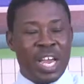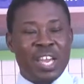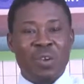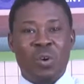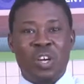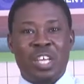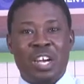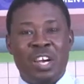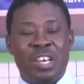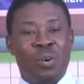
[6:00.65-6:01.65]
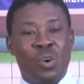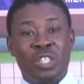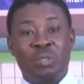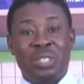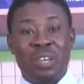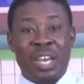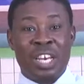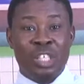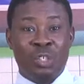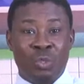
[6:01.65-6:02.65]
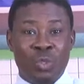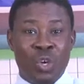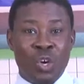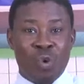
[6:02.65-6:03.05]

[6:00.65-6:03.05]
and he walks around and calls himself an NGO.